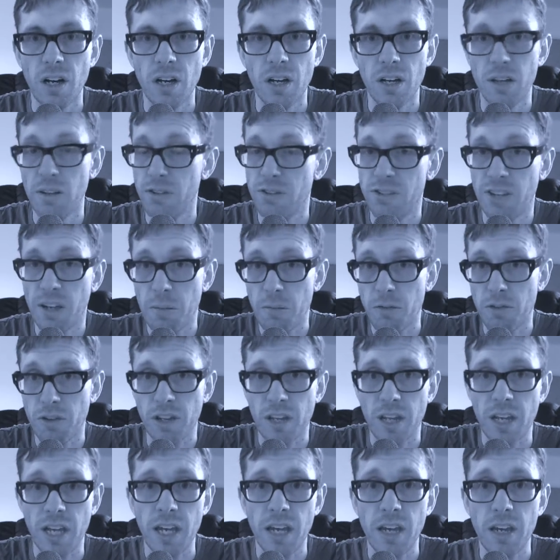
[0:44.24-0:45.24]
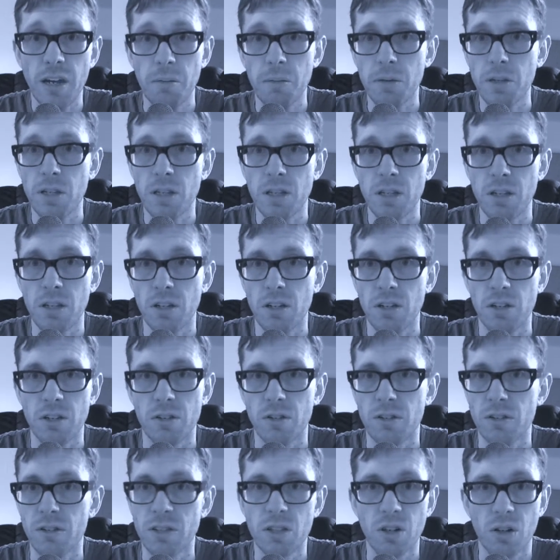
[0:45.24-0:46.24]
Same thing here. I mean,
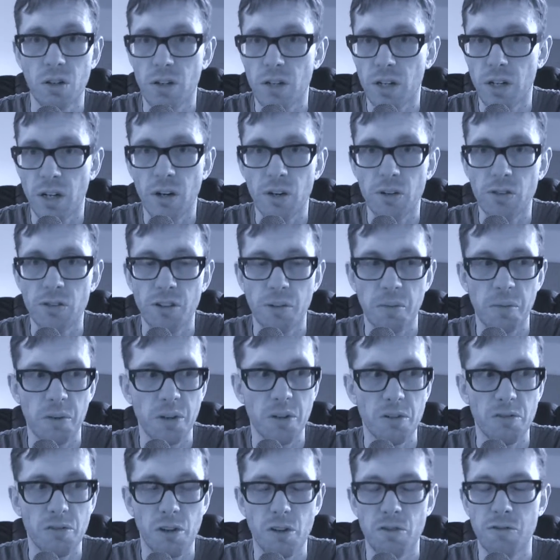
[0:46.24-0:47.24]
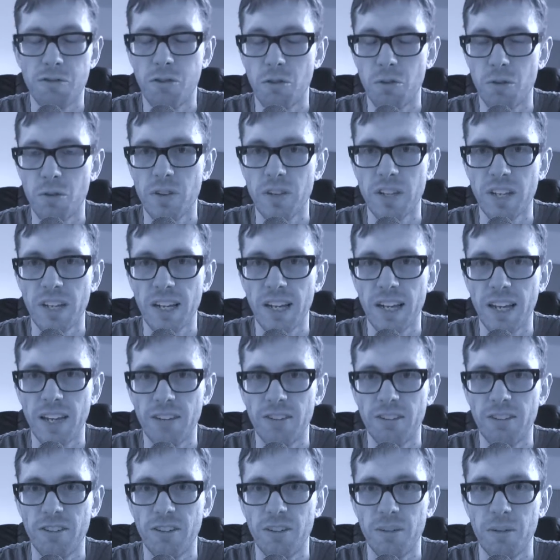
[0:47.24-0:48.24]
God knows who I'm going to vote for in the
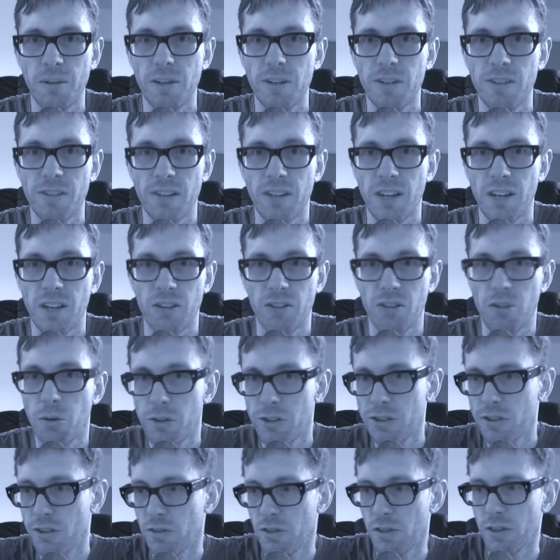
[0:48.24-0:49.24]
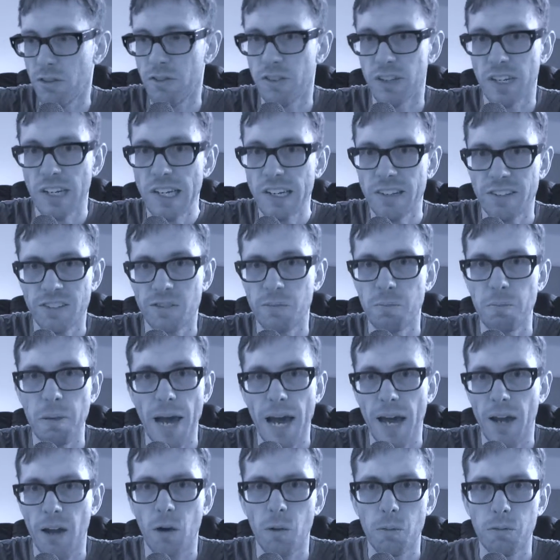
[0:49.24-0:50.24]
election, and it's like a choice of the least
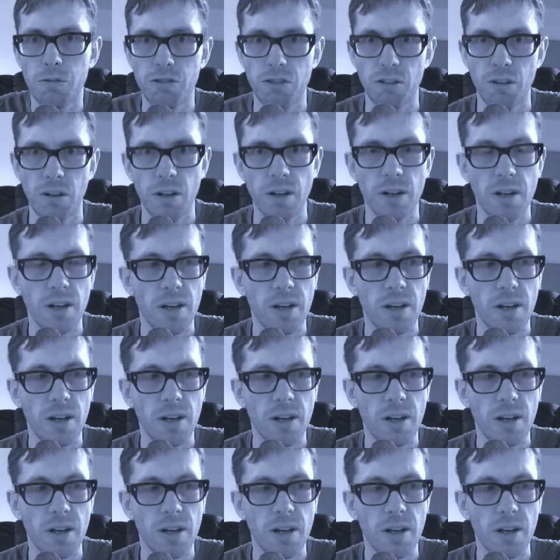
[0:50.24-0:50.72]
bad option.